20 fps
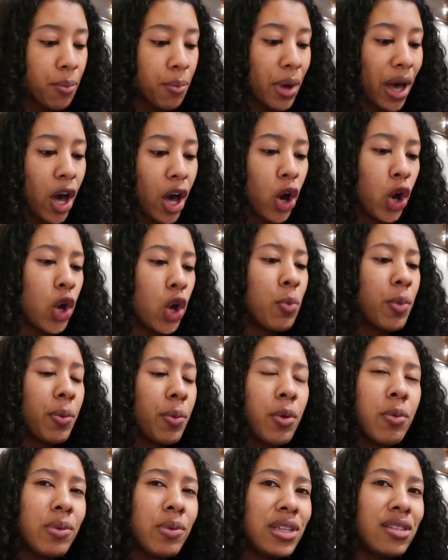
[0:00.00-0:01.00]
But at home I'll
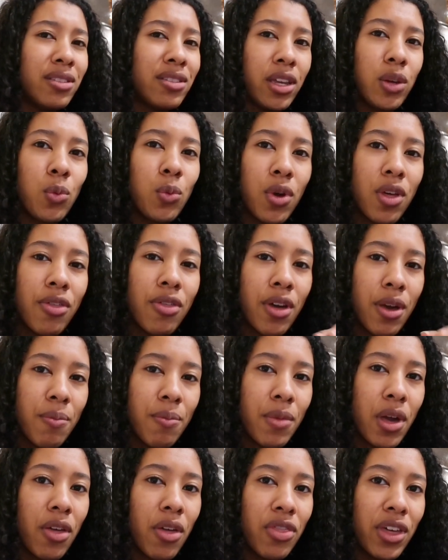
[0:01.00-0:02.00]
probably stick with
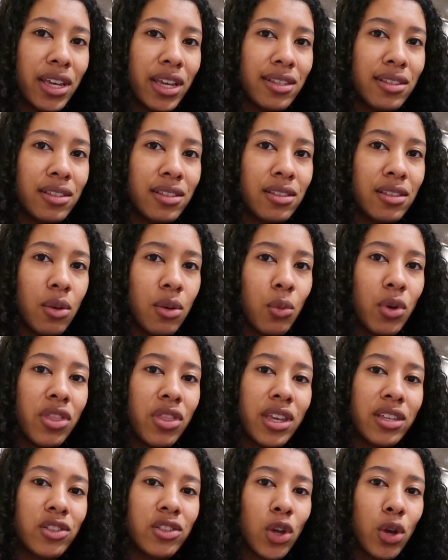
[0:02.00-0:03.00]
um, this
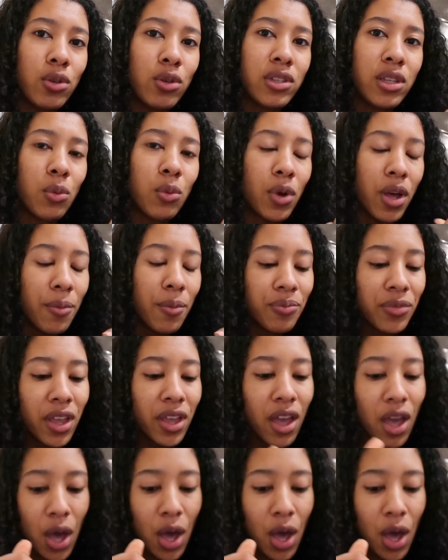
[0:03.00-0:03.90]
with this cozy one.